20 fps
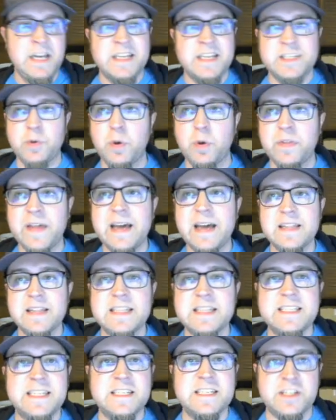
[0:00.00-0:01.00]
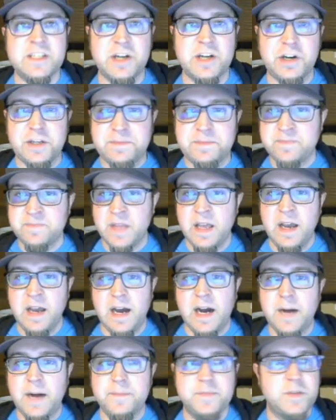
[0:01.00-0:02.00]
So with that, let's get started.
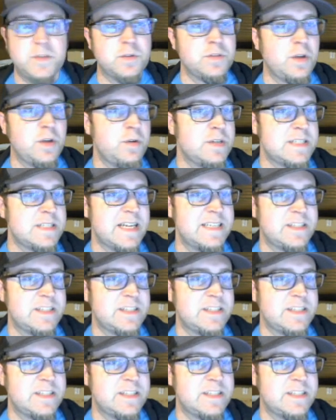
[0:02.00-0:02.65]
You'll notice I